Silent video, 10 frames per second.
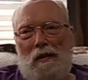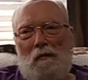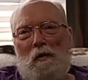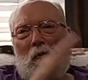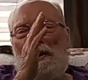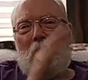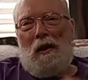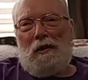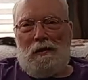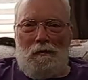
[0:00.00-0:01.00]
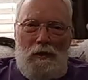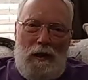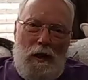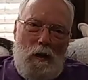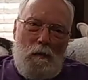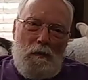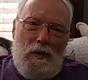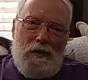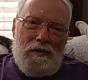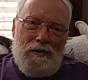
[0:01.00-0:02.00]
It would have been nice if he'd have helped
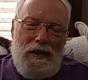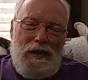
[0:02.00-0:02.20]
us.